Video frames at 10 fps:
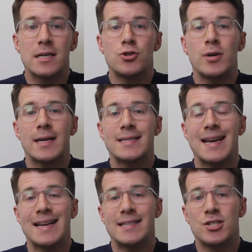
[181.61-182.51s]
and triggers an
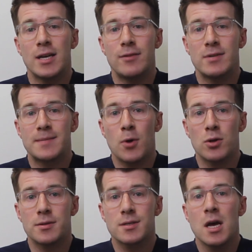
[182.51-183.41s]
insulin
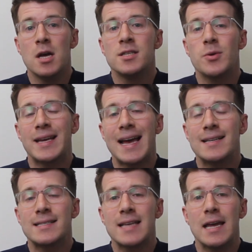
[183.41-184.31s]
response. So
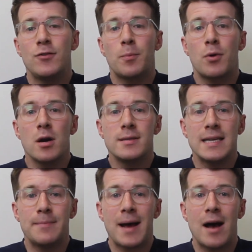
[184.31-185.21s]
again, save your
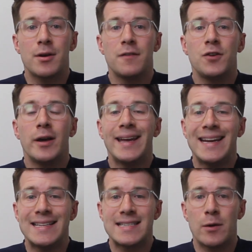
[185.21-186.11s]
protein powder for your
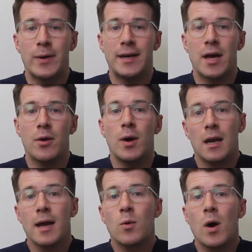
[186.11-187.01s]
eating window.
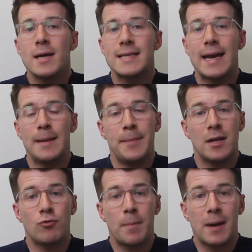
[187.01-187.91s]
Likewise, any
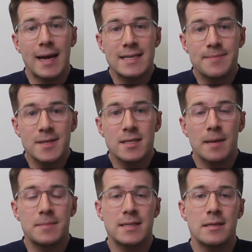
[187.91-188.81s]
meal replacement
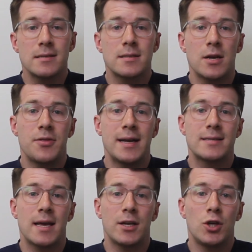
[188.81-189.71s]
substance, so things
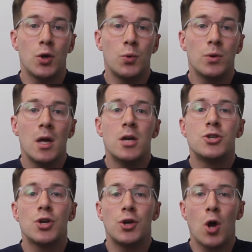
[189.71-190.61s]
like Huel,
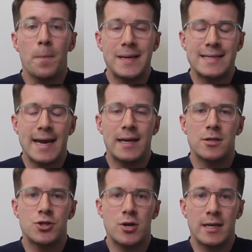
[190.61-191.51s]
should not be
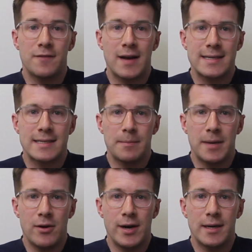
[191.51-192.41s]
taken during the fasting
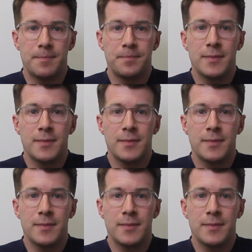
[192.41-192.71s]
period.